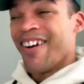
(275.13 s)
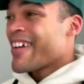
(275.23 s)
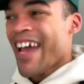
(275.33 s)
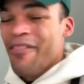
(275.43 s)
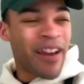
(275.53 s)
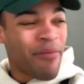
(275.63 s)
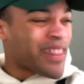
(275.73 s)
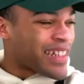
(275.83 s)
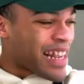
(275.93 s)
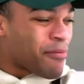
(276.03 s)
Okay, when
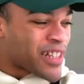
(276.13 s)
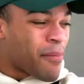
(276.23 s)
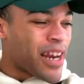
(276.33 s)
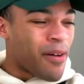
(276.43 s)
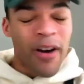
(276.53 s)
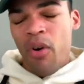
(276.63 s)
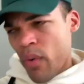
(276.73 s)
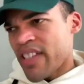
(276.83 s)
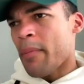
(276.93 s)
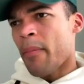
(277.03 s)
everything's sandwich coming up.
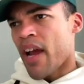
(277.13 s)
What type of